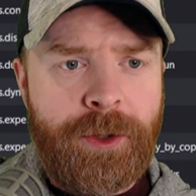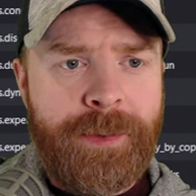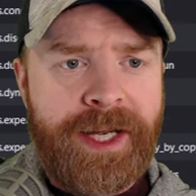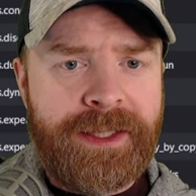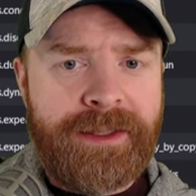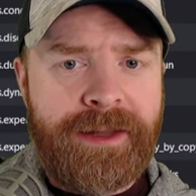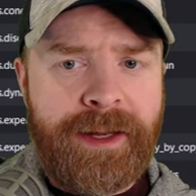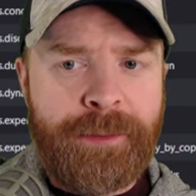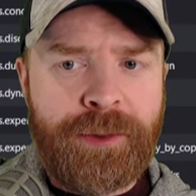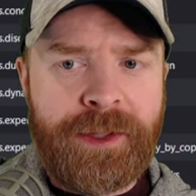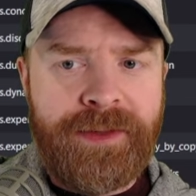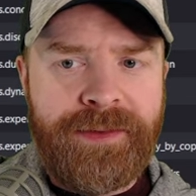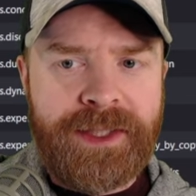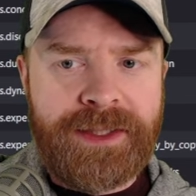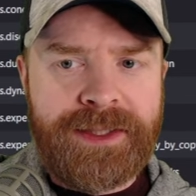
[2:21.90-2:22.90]
go back to that
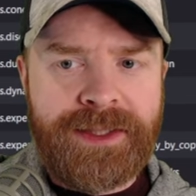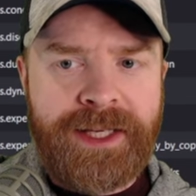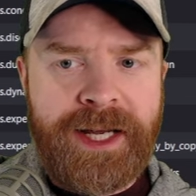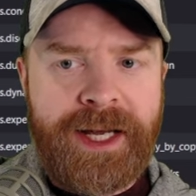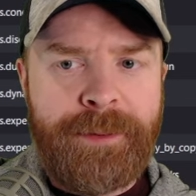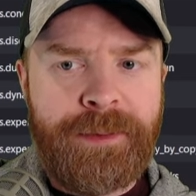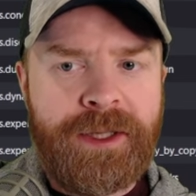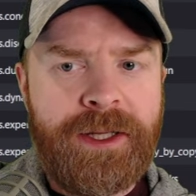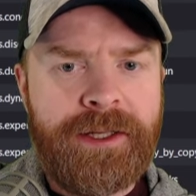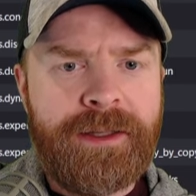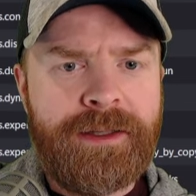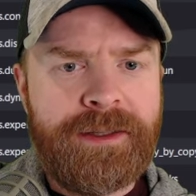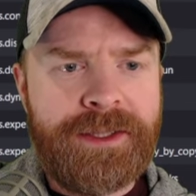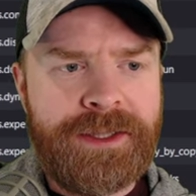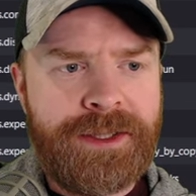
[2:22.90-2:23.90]
previous tab, click
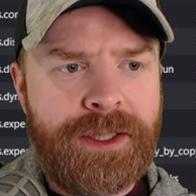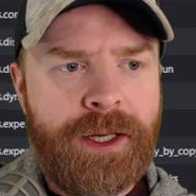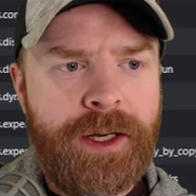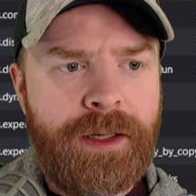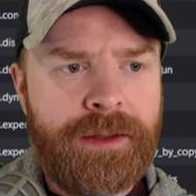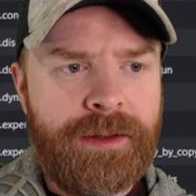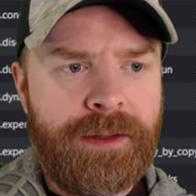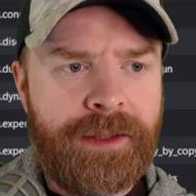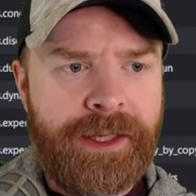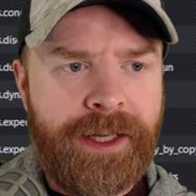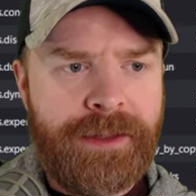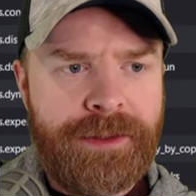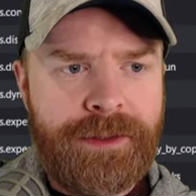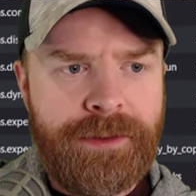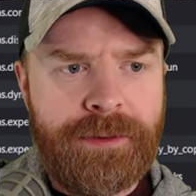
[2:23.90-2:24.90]
on this toggle
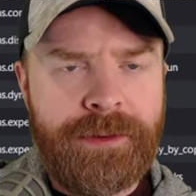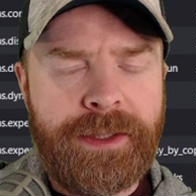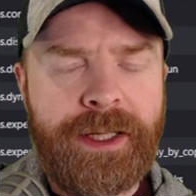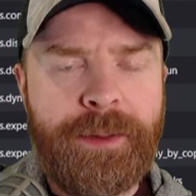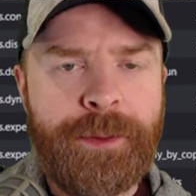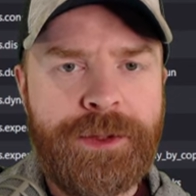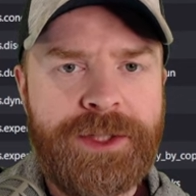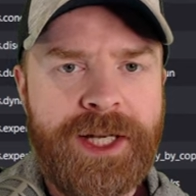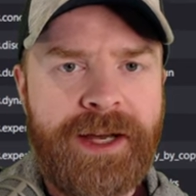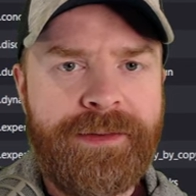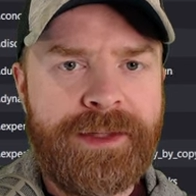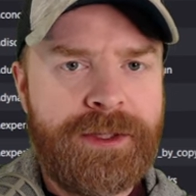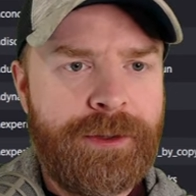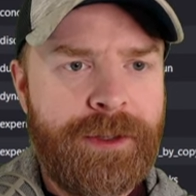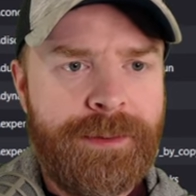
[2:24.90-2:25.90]
again to enable
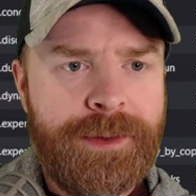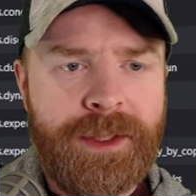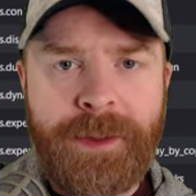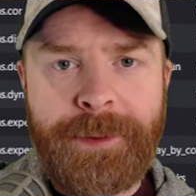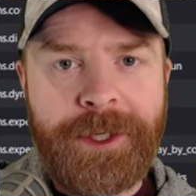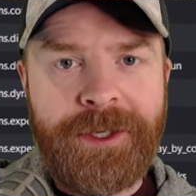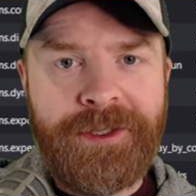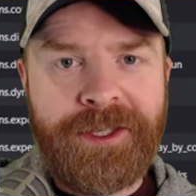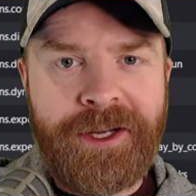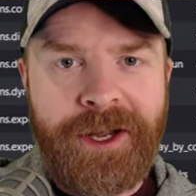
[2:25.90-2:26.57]
JavaScript, and I'm good to